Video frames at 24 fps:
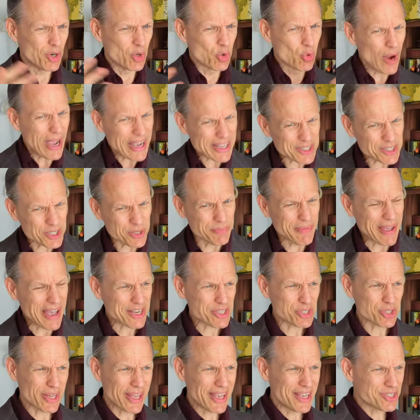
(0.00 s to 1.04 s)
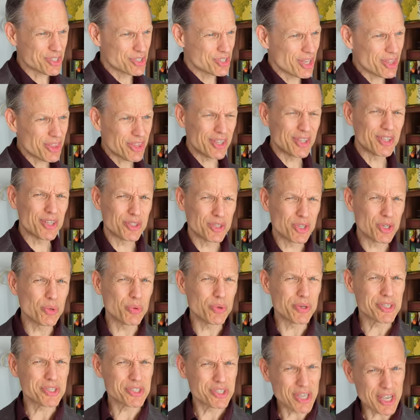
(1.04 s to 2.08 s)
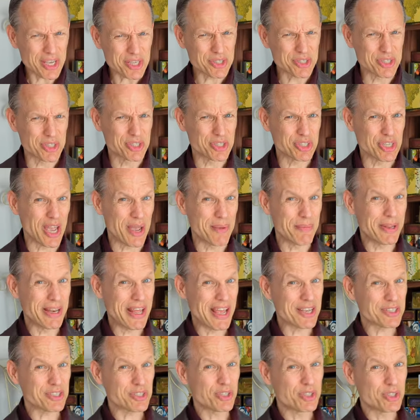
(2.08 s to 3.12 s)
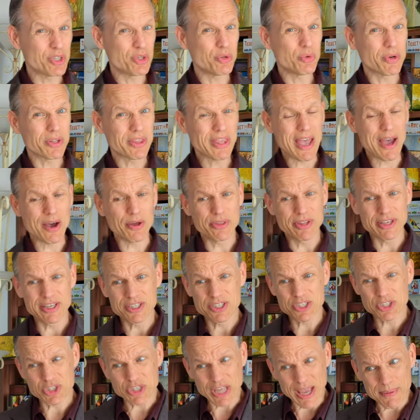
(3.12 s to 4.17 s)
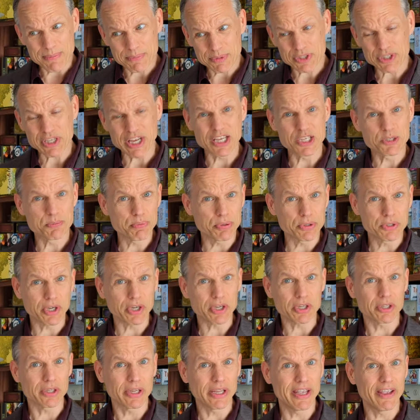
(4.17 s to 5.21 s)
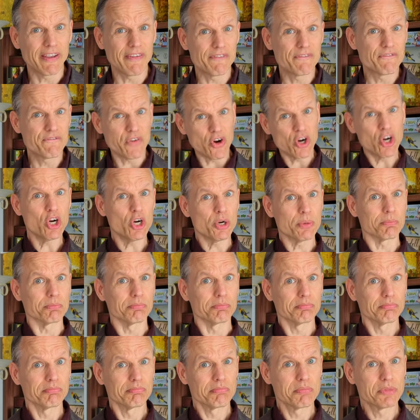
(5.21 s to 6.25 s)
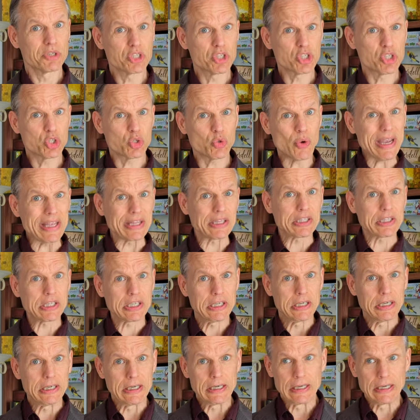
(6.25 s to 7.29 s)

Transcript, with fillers: erectum actually has nothing to do with sex this time. It has to do with how the stem stays particularly firm, straight,